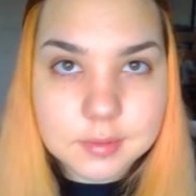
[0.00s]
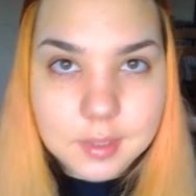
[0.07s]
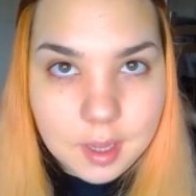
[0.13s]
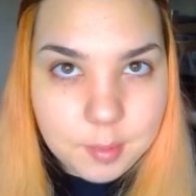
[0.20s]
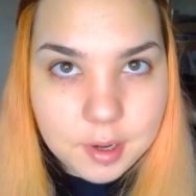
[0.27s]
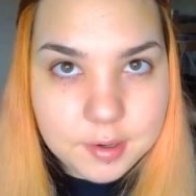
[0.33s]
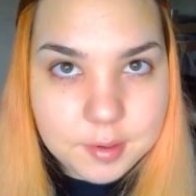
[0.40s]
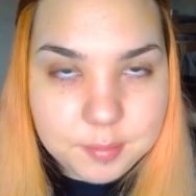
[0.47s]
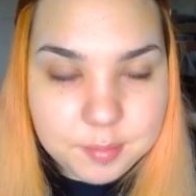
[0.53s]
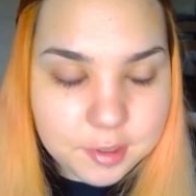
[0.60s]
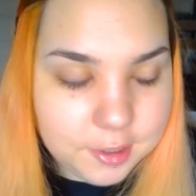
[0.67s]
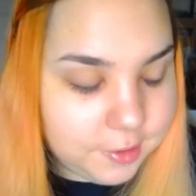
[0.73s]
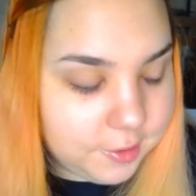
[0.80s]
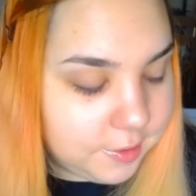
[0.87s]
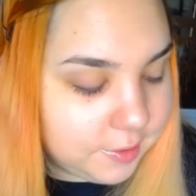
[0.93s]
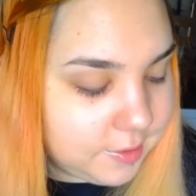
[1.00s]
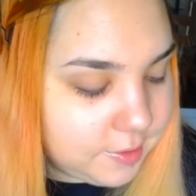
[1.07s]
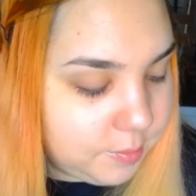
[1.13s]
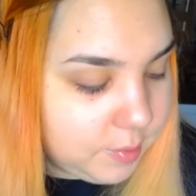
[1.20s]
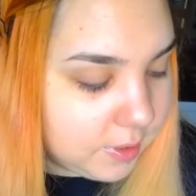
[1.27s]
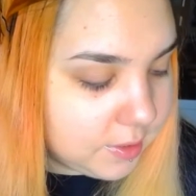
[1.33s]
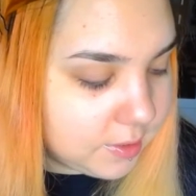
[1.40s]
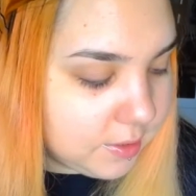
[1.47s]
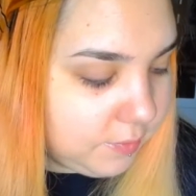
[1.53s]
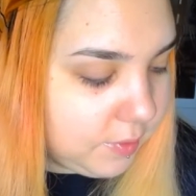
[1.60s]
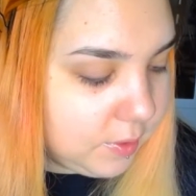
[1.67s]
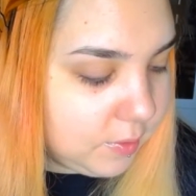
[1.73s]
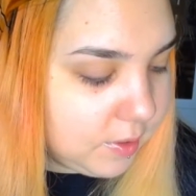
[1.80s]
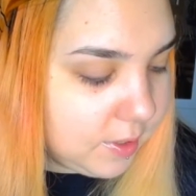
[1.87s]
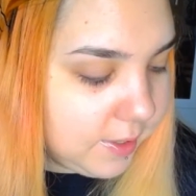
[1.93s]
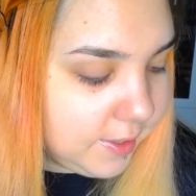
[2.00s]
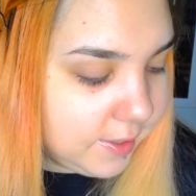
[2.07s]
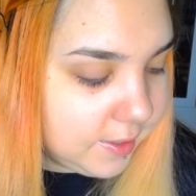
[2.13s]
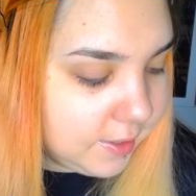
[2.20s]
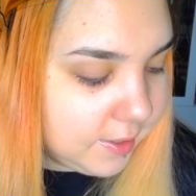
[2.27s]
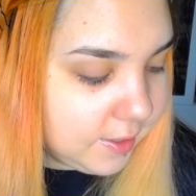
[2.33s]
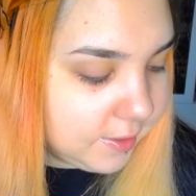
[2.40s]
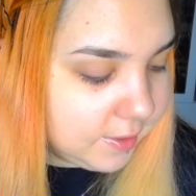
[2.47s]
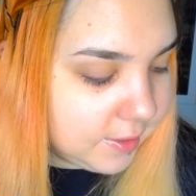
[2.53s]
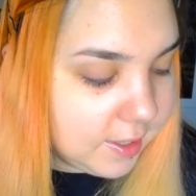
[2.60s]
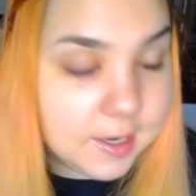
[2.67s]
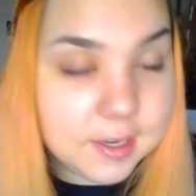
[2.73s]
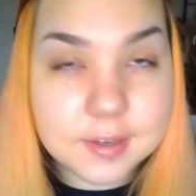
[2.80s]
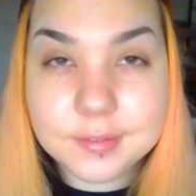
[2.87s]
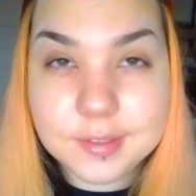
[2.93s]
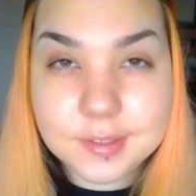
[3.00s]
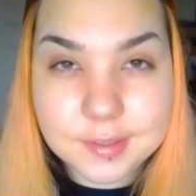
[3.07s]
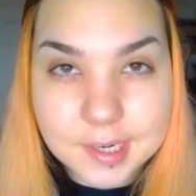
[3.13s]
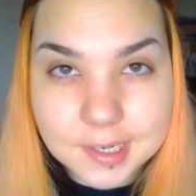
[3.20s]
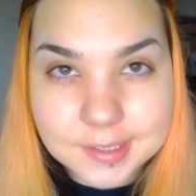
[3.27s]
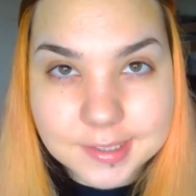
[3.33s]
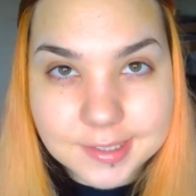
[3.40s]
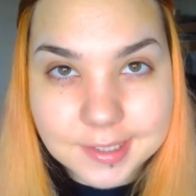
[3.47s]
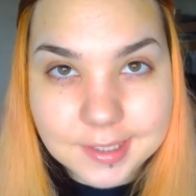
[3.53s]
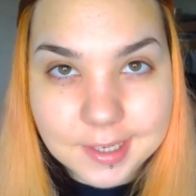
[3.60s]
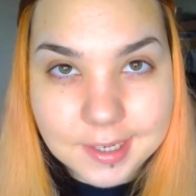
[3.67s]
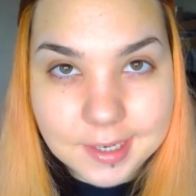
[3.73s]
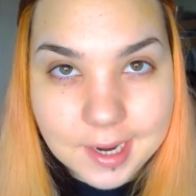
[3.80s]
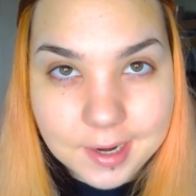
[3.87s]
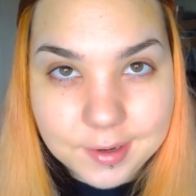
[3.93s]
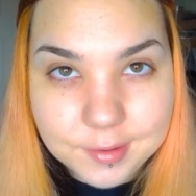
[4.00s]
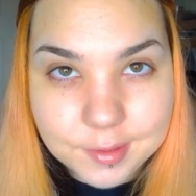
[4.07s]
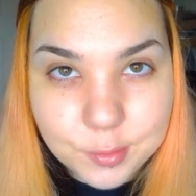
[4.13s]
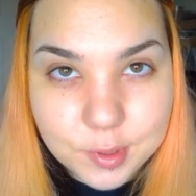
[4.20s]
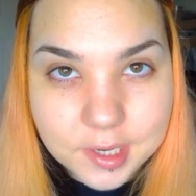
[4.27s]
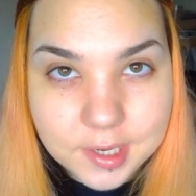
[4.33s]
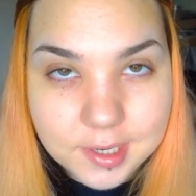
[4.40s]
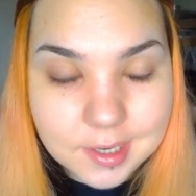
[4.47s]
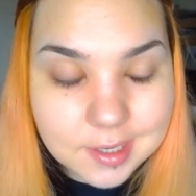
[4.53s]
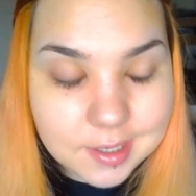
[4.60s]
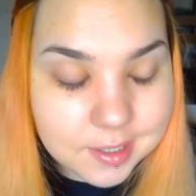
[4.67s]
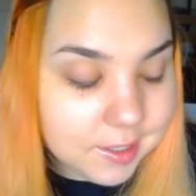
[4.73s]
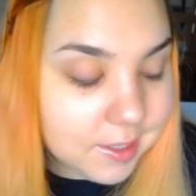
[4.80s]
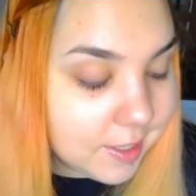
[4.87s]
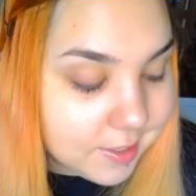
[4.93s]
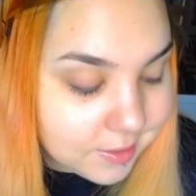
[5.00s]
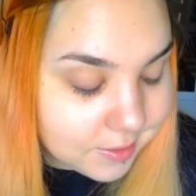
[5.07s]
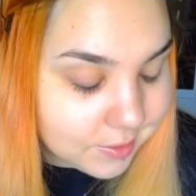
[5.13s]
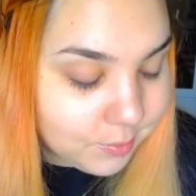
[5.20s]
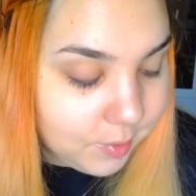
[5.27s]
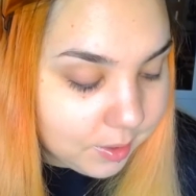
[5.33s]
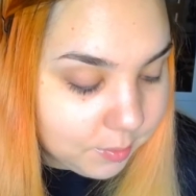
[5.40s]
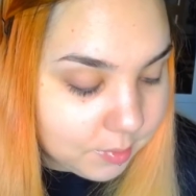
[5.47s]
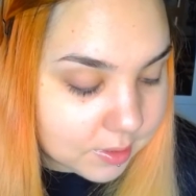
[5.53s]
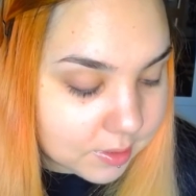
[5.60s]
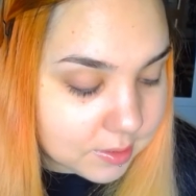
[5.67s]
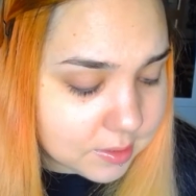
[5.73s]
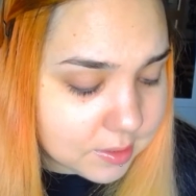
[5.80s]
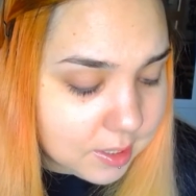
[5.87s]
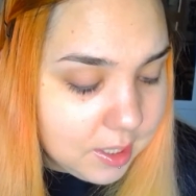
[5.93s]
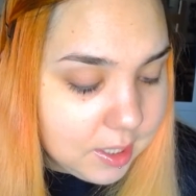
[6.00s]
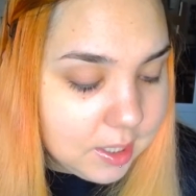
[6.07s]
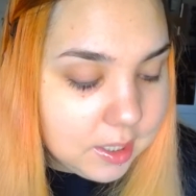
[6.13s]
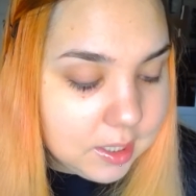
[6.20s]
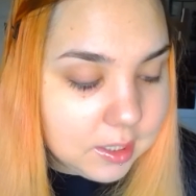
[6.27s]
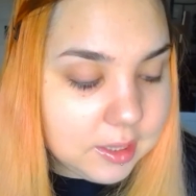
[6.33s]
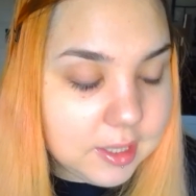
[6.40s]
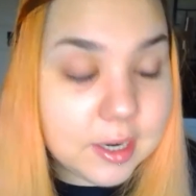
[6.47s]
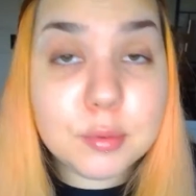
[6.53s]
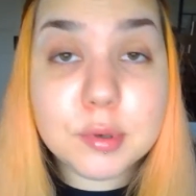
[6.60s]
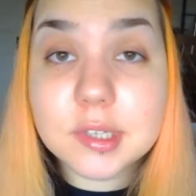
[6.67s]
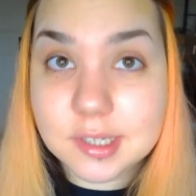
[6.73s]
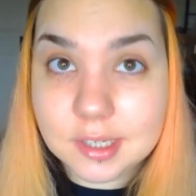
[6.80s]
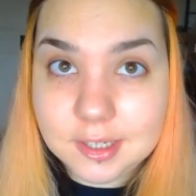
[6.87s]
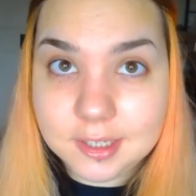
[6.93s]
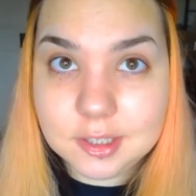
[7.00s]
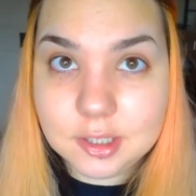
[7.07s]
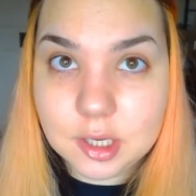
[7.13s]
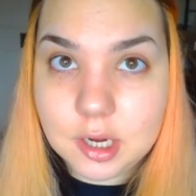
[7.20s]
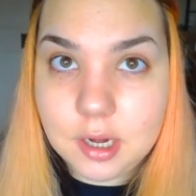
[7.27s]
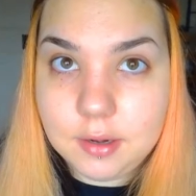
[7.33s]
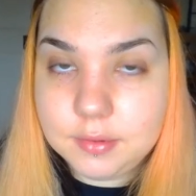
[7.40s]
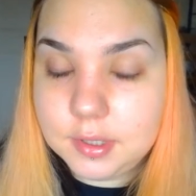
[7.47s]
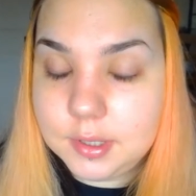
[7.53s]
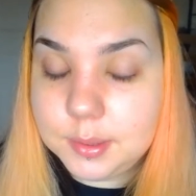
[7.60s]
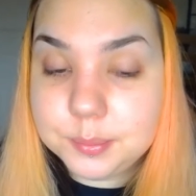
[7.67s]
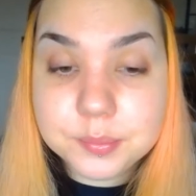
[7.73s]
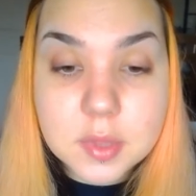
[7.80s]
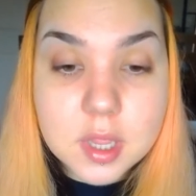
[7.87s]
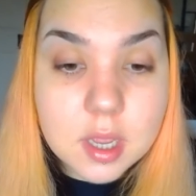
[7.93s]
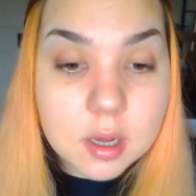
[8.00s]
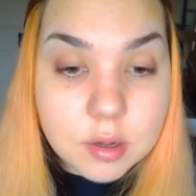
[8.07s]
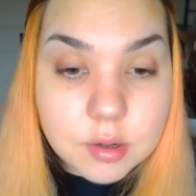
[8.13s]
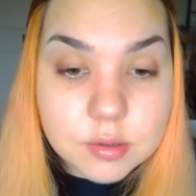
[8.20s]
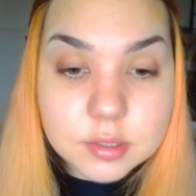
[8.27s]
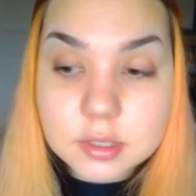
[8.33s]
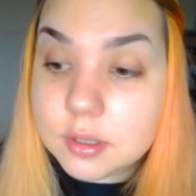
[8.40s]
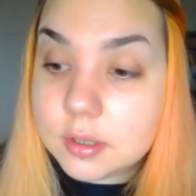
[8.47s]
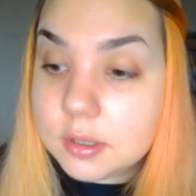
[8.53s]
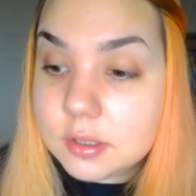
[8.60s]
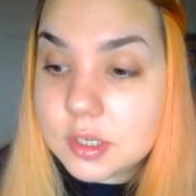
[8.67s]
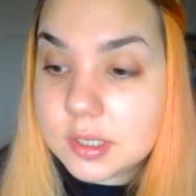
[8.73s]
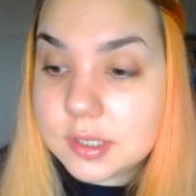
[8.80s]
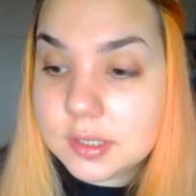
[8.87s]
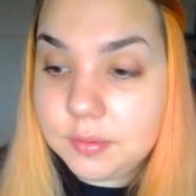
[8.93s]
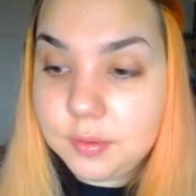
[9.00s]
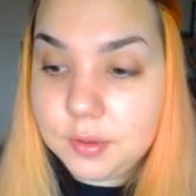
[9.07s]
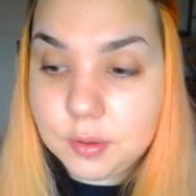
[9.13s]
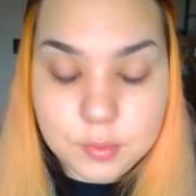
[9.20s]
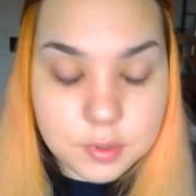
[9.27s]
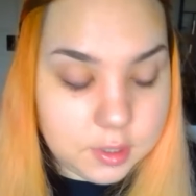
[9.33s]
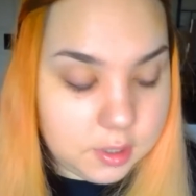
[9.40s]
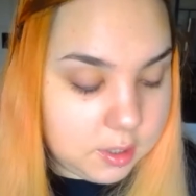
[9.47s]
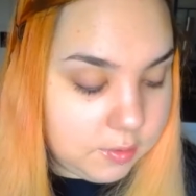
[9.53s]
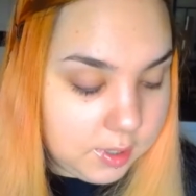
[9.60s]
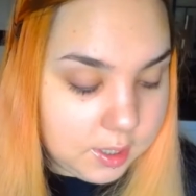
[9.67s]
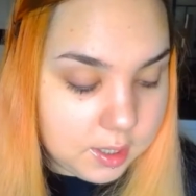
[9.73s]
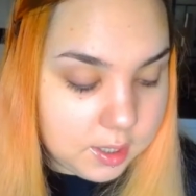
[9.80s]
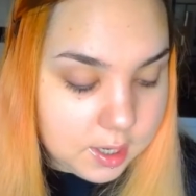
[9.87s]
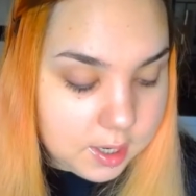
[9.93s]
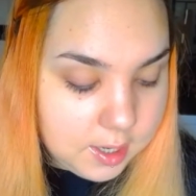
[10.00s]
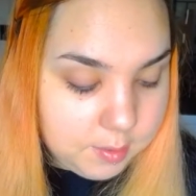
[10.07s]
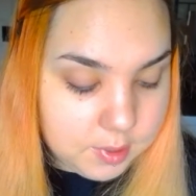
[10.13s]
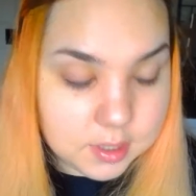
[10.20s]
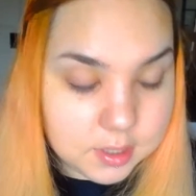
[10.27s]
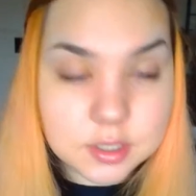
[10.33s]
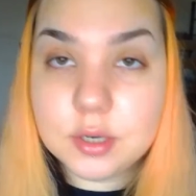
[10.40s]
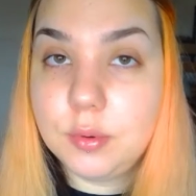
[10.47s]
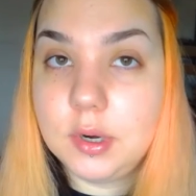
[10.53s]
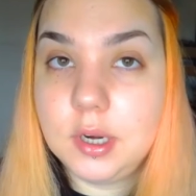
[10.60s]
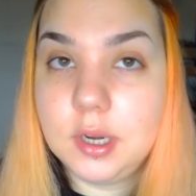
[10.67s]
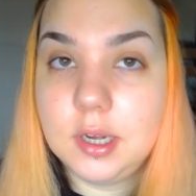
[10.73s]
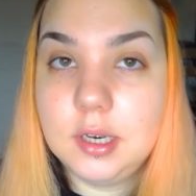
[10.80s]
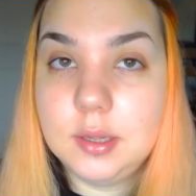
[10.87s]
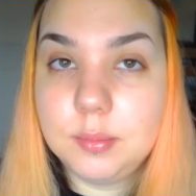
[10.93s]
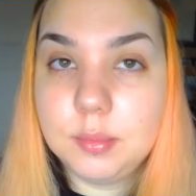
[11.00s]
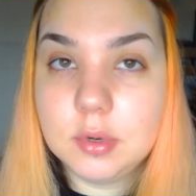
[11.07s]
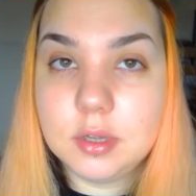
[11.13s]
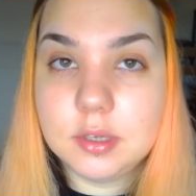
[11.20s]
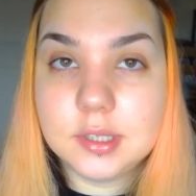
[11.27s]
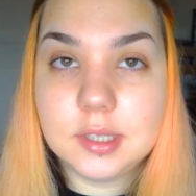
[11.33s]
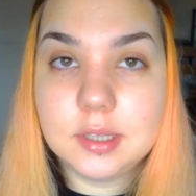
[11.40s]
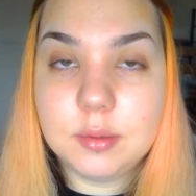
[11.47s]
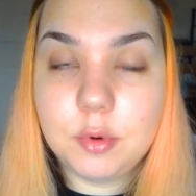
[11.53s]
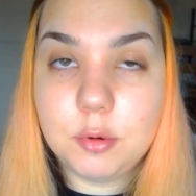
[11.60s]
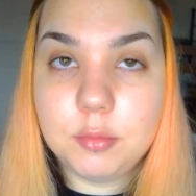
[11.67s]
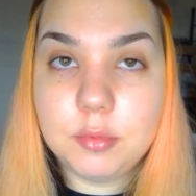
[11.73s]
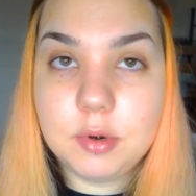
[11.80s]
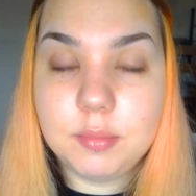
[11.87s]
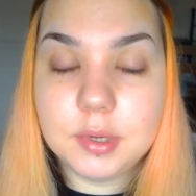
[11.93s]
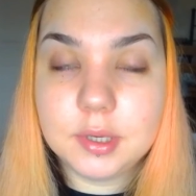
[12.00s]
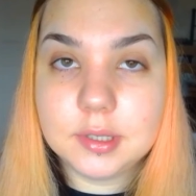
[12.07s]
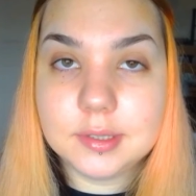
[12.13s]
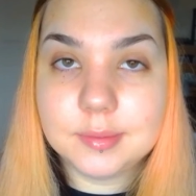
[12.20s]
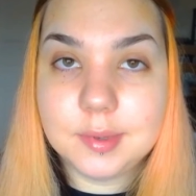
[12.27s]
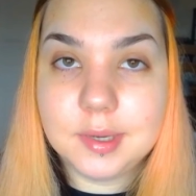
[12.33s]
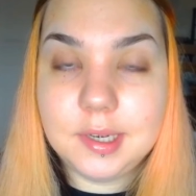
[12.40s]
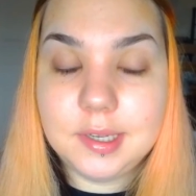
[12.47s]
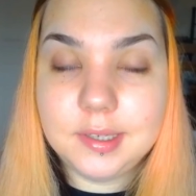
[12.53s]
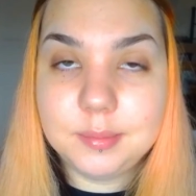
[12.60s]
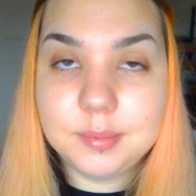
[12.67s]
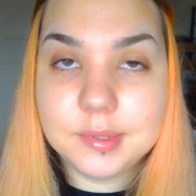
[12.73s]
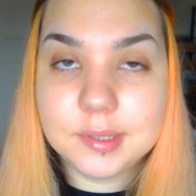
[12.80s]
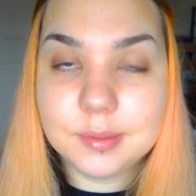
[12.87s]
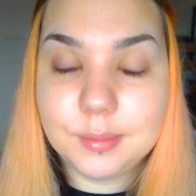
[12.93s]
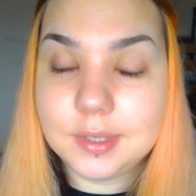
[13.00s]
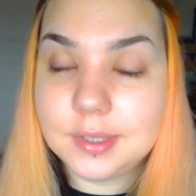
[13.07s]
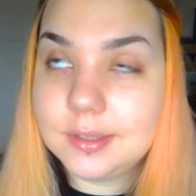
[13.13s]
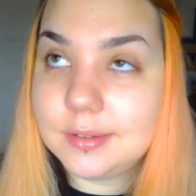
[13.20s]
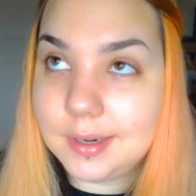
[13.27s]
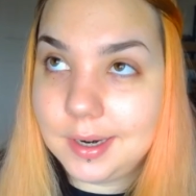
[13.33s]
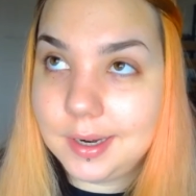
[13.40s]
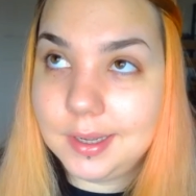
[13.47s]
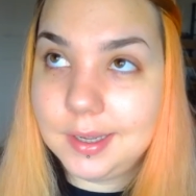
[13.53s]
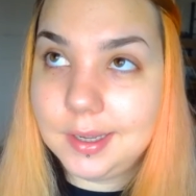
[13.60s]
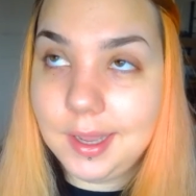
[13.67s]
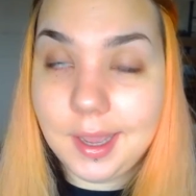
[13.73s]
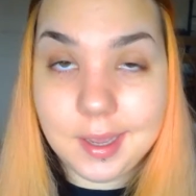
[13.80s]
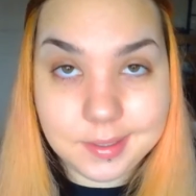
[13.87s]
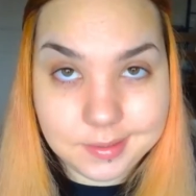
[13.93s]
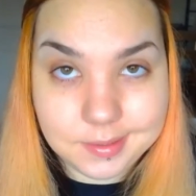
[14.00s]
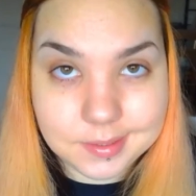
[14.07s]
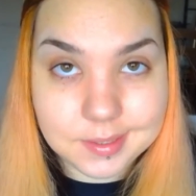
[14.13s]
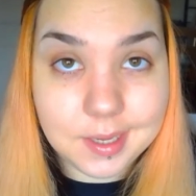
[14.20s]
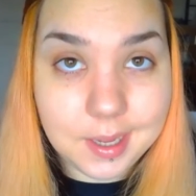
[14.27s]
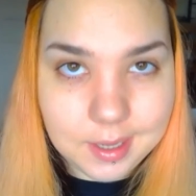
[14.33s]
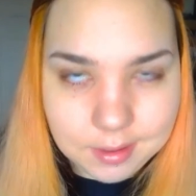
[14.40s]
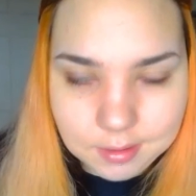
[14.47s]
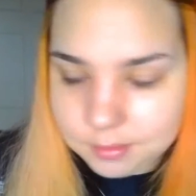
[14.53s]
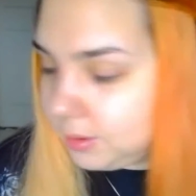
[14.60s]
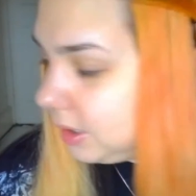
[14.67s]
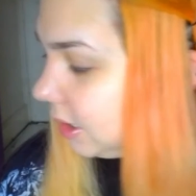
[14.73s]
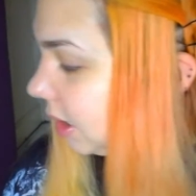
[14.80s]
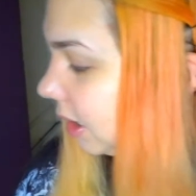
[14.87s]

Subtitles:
about the products because I feel like I got kind of distracted and carried away last week because there was a lot to cover. Also, just if you're wondering, I am actually wearing a lip gloss at the moment because my lips were dry as hell.